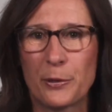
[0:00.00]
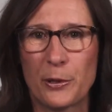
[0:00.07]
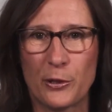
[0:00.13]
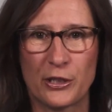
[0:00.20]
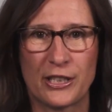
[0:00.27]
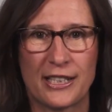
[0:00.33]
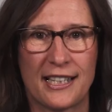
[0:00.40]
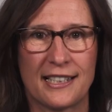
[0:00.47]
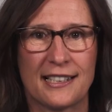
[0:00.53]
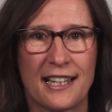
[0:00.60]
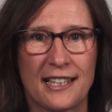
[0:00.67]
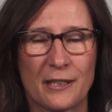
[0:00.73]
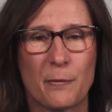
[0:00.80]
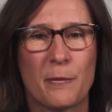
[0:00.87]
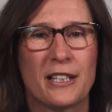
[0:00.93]
process
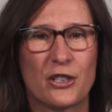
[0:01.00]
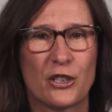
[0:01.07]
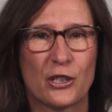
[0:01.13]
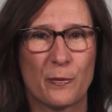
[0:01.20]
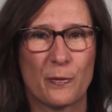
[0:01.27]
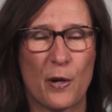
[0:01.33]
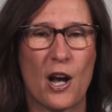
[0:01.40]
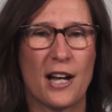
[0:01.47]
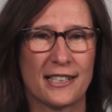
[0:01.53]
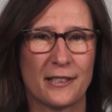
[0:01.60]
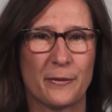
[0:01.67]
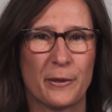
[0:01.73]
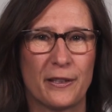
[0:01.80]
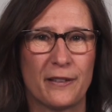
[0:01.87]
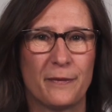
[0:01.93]
as much as
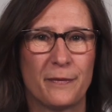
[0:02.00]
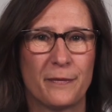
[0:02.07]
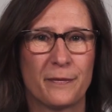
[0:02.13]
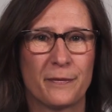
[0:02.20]
possible.